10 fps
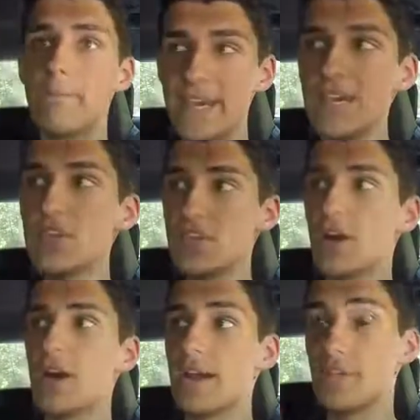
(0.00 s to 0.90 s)
be
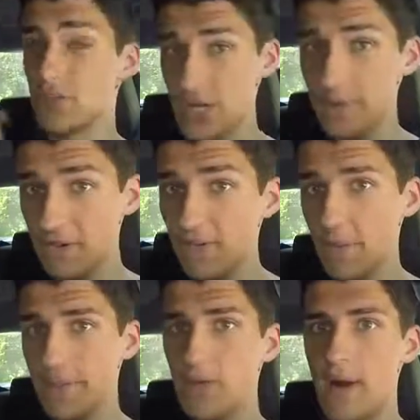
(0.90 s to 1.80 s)
sure, if you're shipping
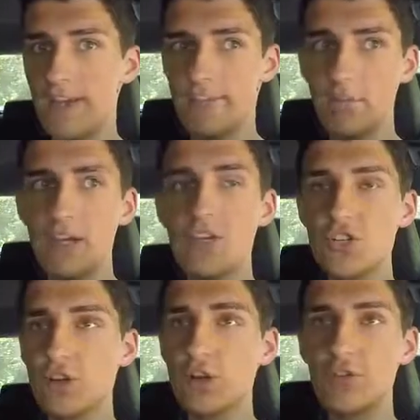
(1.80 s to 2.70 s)
from the US, be
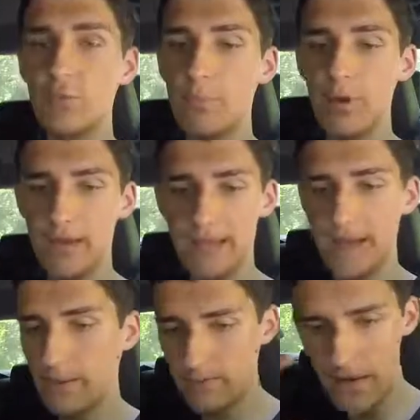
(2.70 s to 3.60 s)
sure to put
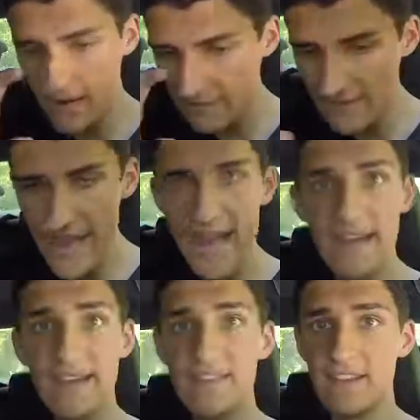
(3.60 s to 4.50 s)
like an American
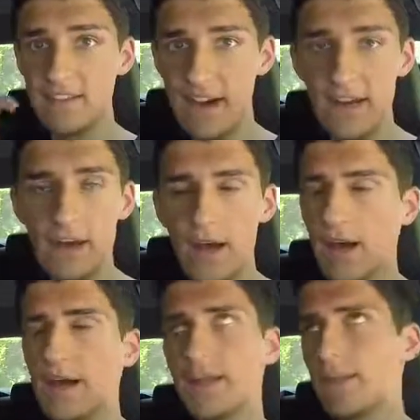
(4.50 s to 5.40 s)
flag in the title,
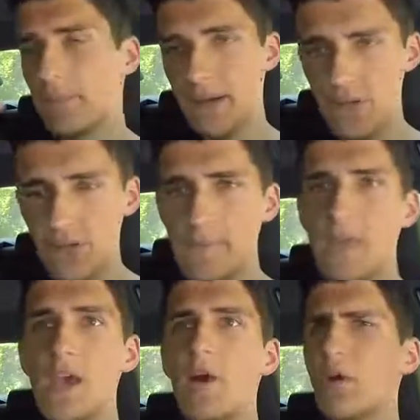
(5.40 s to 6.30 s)
in the picture,
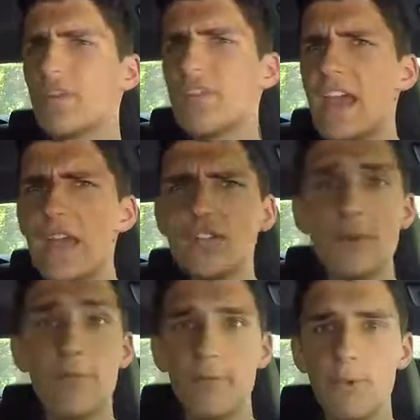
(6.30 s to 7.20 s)
or say
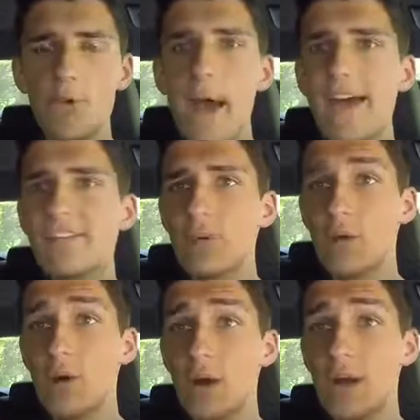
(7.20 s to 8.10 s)
ships from US,
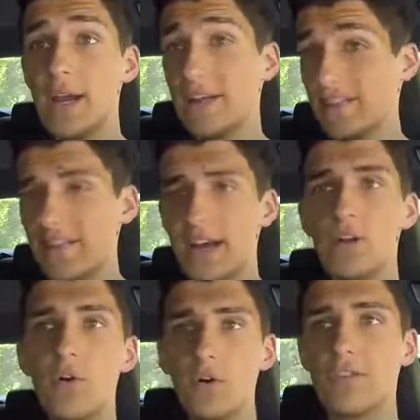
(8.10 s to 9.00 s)
or in the
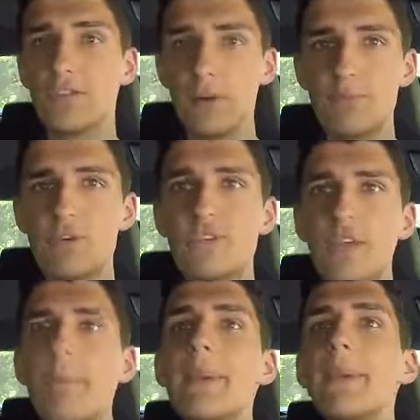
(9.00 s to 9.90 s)
title or description,
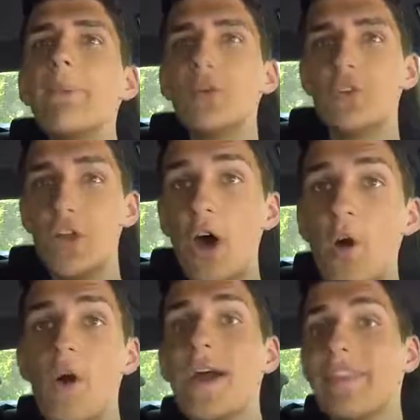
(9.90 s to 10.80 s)
so that people
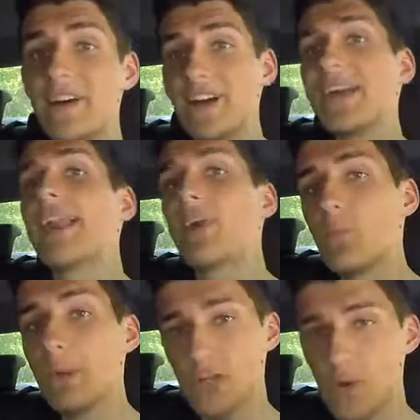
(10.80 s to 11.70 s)
know they're gonna get
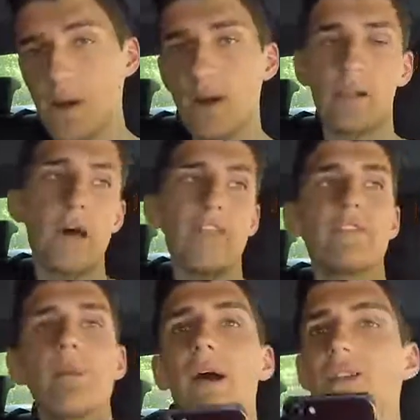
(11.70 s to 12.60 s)
it much quicker. A lot of
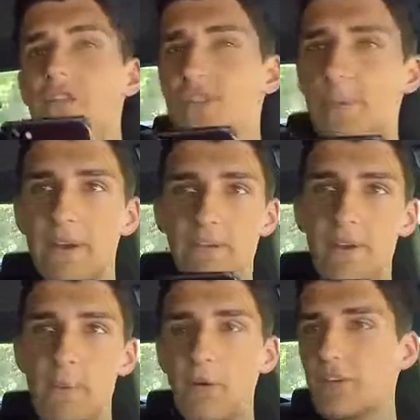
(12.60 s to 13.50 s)
these products are shipping
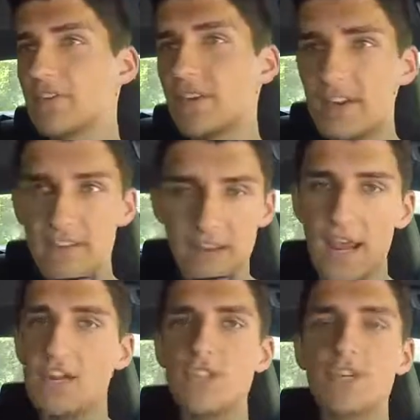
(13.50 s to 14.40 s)
from overseas in
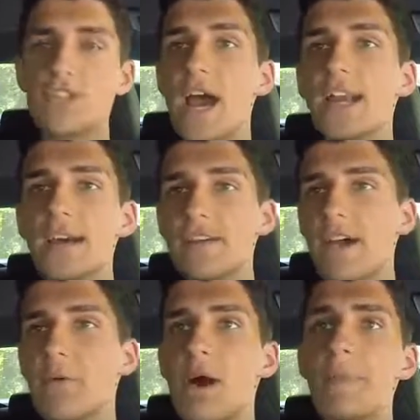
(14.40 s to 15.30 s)
Asia, China,
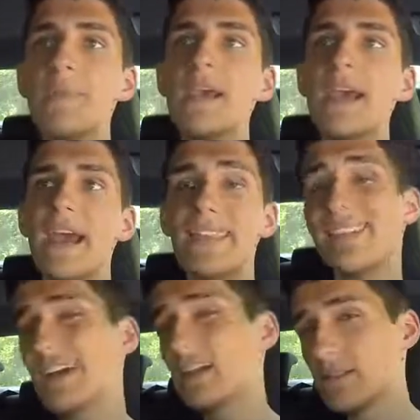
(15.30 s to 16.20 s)
Taiwan, and
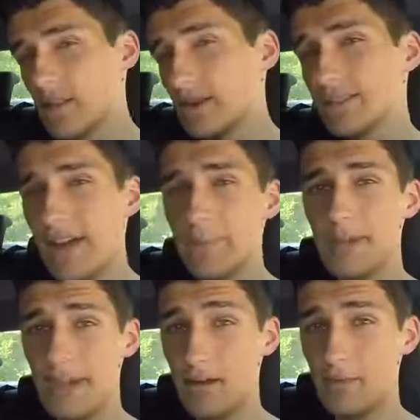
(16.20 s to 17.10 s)
they take a long time
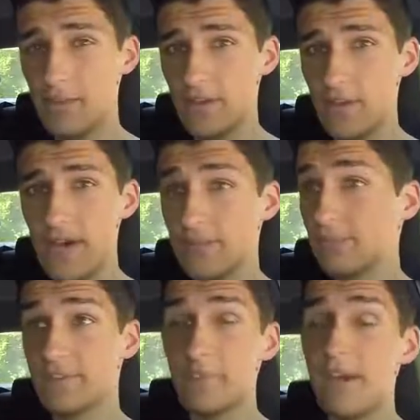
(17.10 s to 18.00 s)
to get over the US,
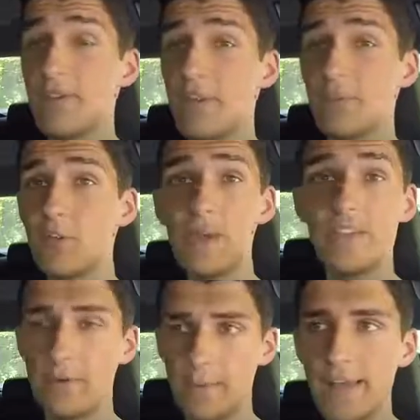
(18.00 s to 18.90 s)
sometimes up to
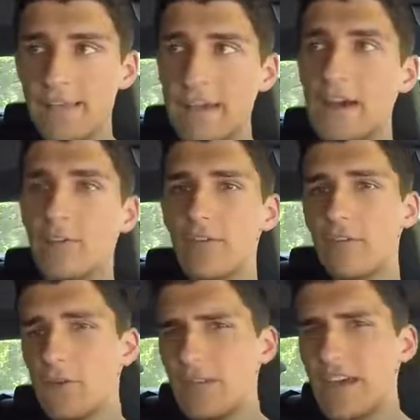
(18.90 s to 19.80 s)
weeks or months.
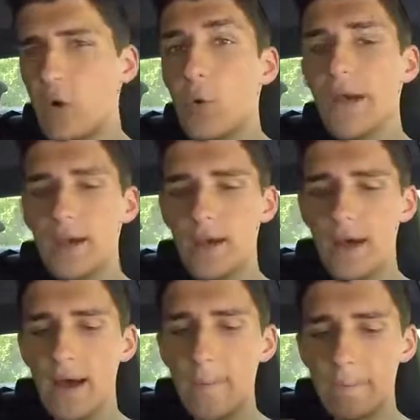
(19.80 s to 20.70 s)
So if you say quick,
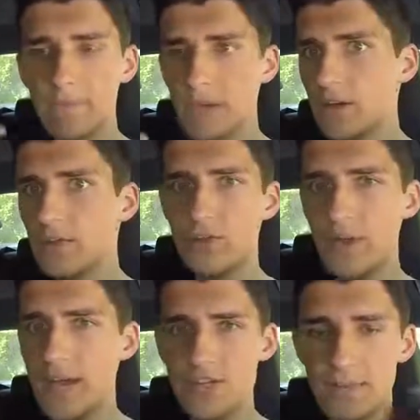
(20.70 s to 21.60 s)

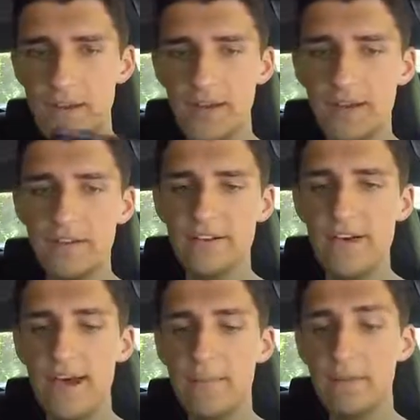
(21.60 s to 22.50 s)
2-day shipping handling
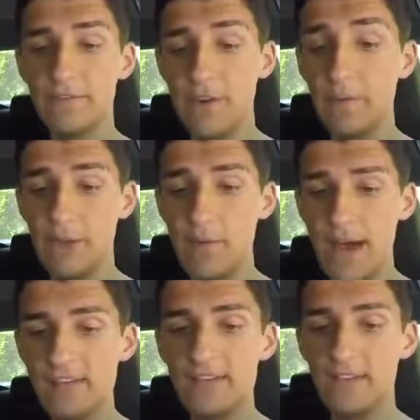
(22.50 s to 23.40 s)
time from the
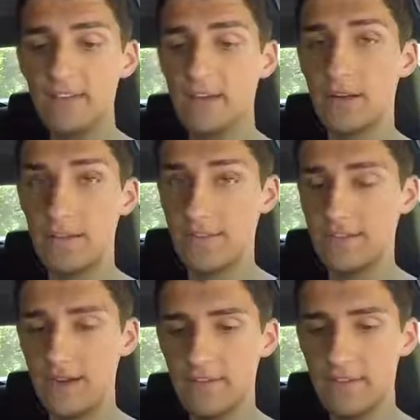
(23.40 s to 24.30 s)
US, that's gonna
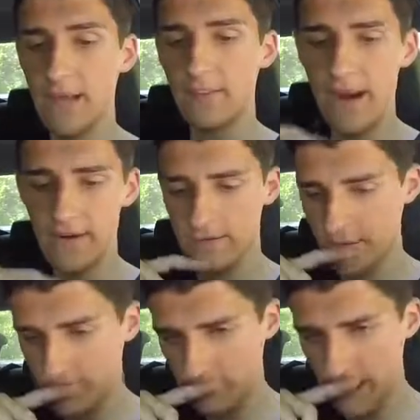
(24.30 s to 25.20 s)
incentivize a lot of buyers.
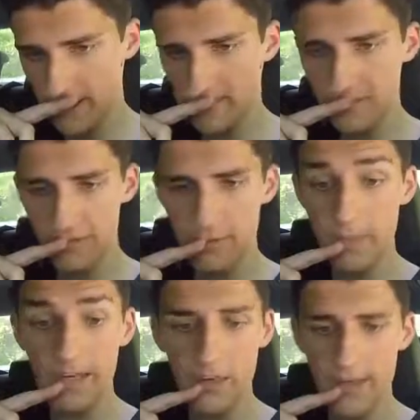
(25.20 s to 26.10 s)
So that's big, definitely
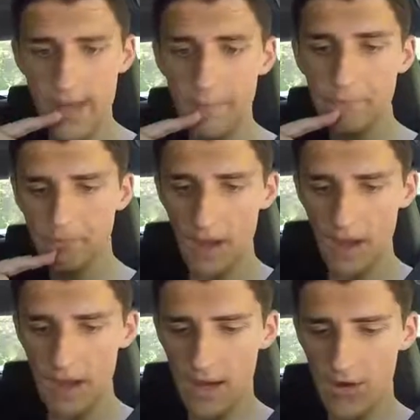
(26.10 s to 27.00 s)
make note of that.
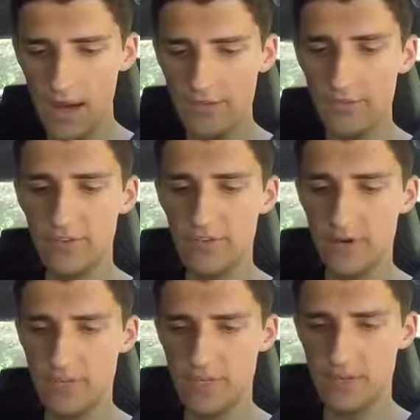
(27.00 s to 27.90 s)
Okay, so his
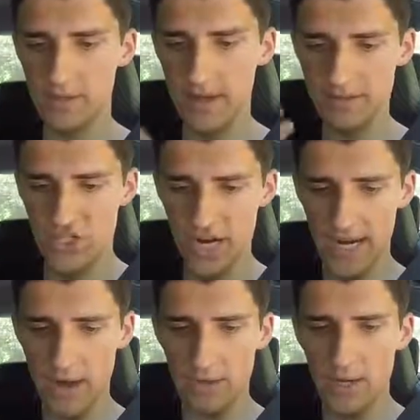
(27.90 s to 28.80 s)
description, I guess,
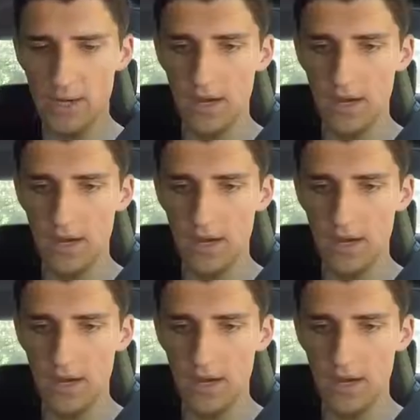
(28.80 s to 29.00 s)
check it out.